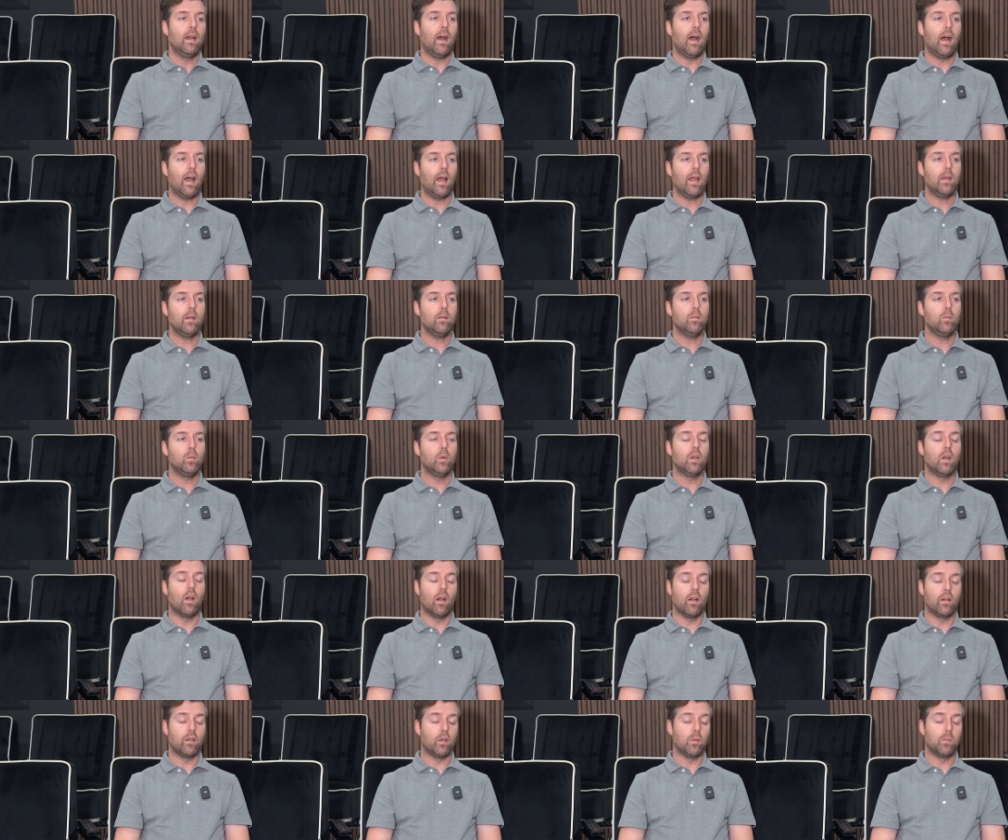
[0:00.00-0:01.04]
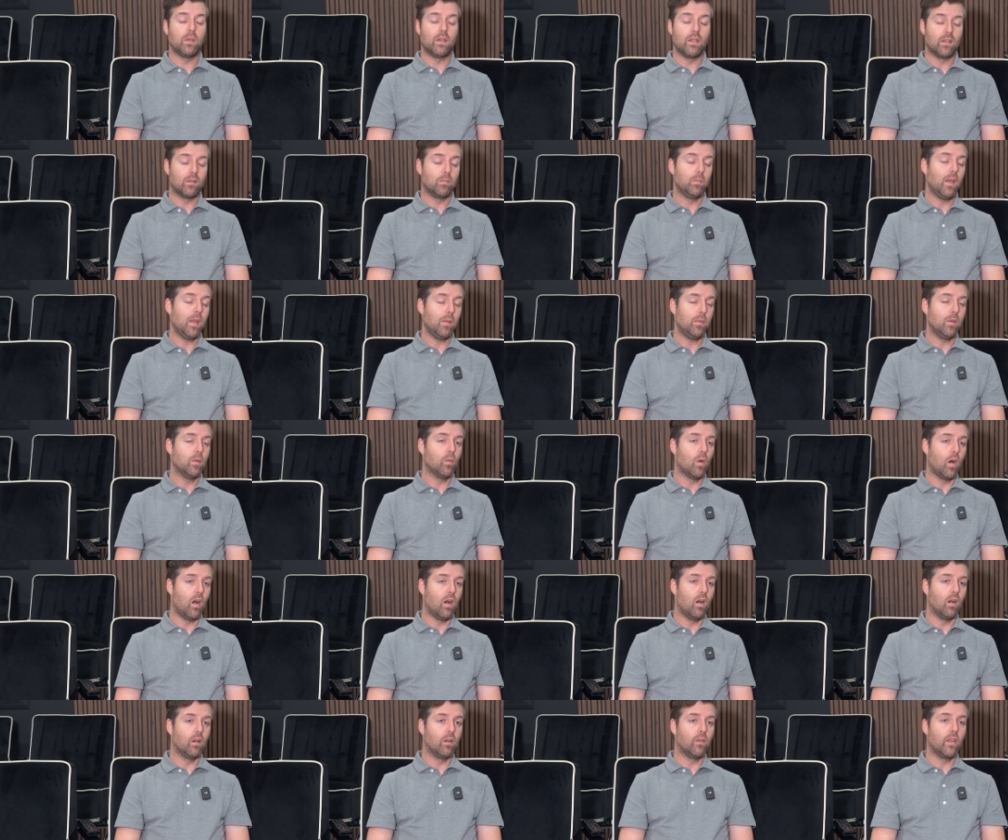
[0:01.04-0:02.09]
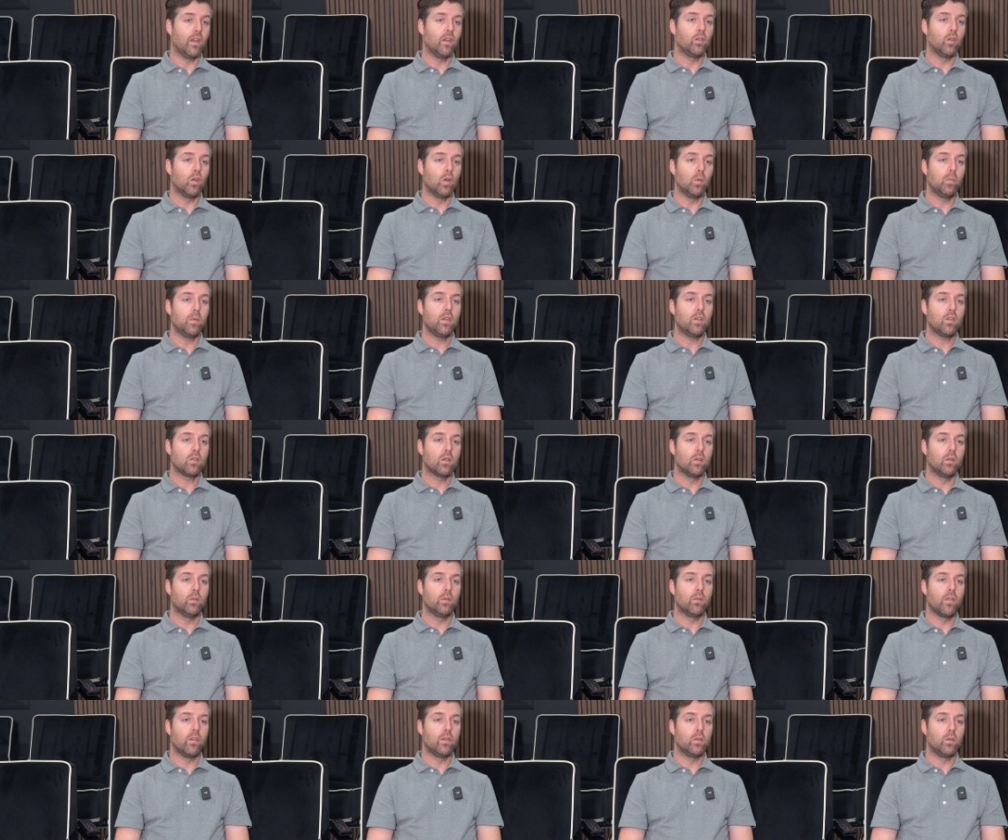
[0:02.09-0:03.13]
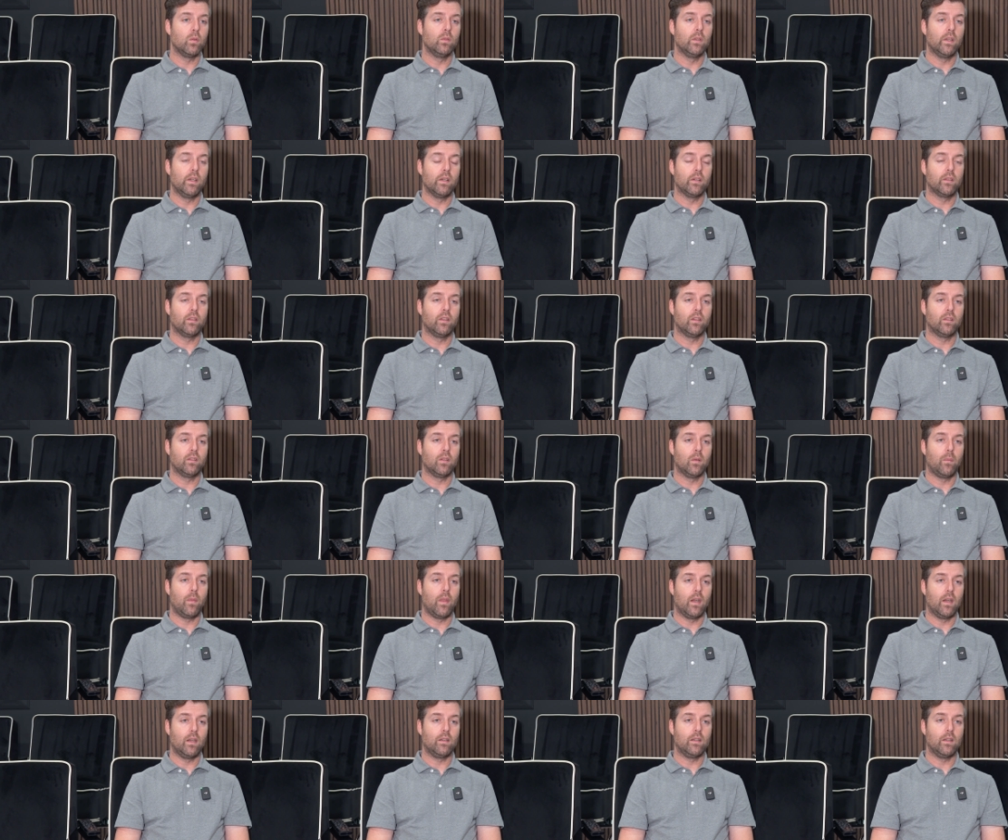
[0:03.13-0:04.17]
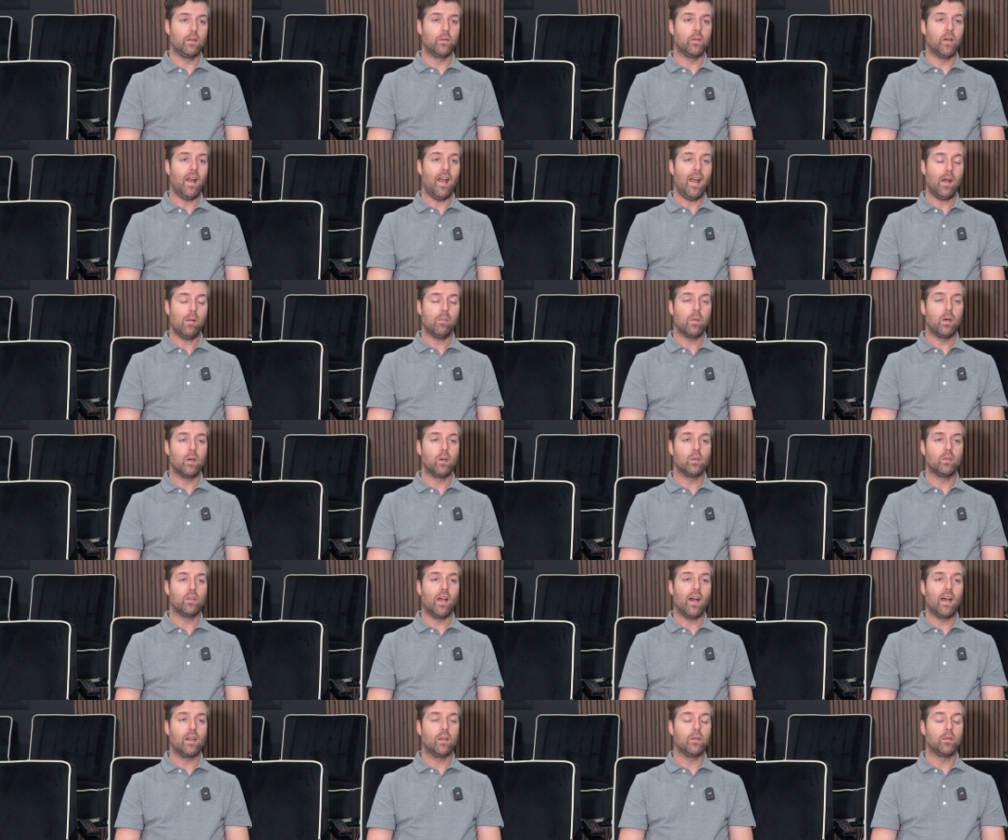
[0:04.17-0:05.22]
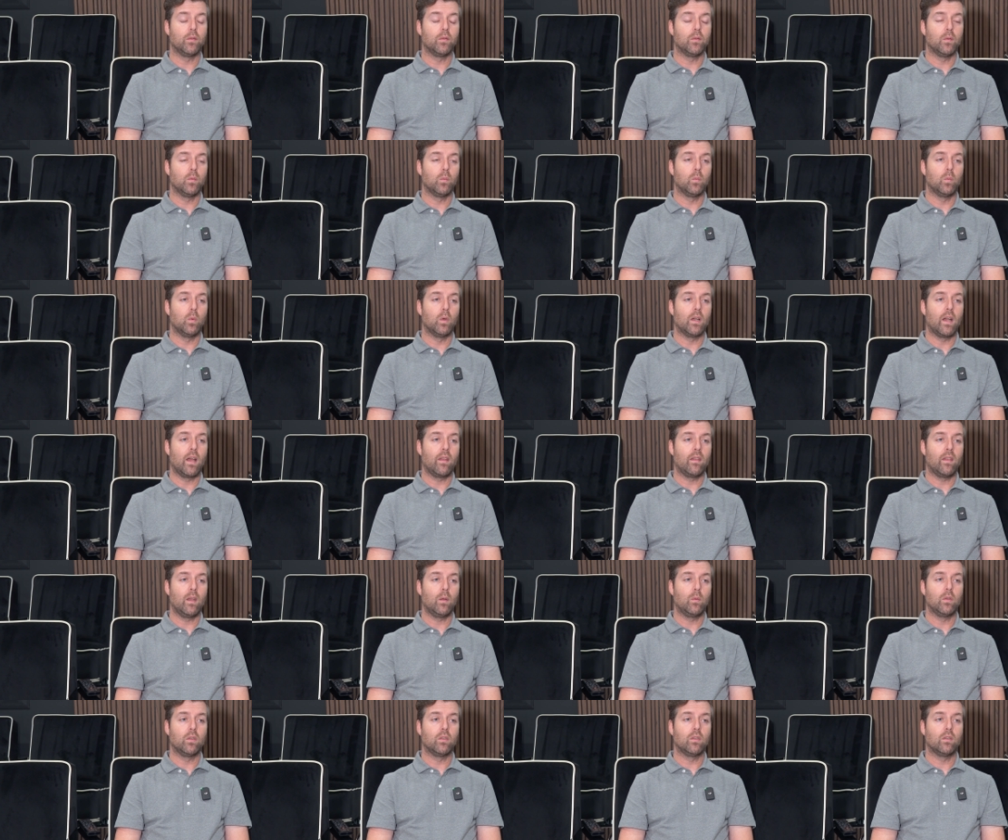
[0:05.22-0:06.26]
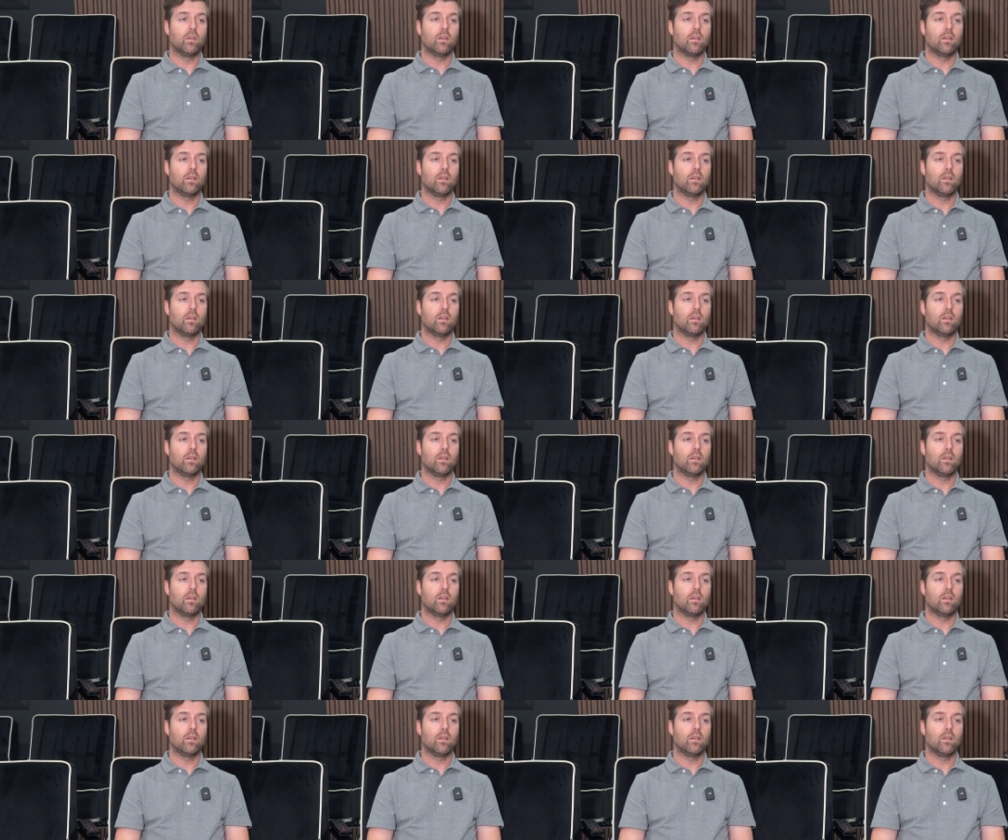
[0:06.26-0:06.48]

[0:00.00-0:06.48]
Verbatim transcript: I would argue, but this may be wrong, that Dolby chose the two-layer system that it did for Atmos out of what I think was